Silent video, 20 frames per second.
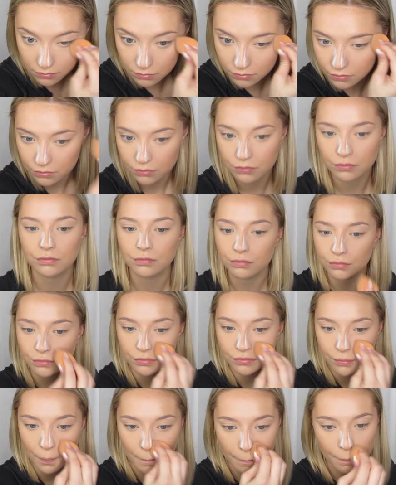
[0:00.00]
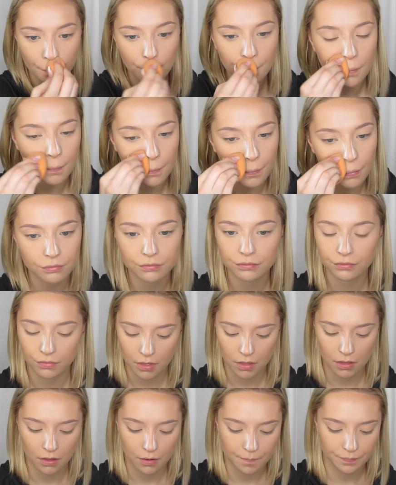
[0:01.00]
My head is spinning
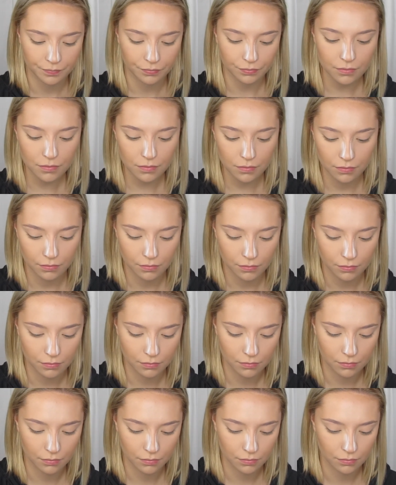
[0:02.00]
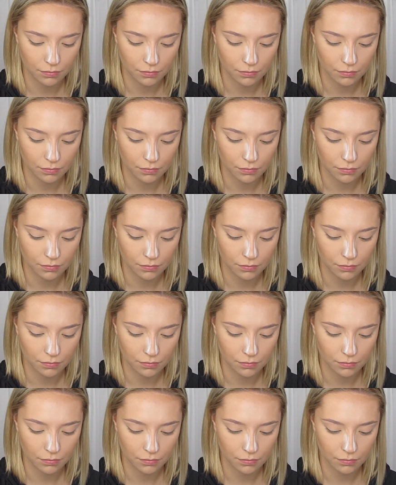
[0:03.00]
off the edge.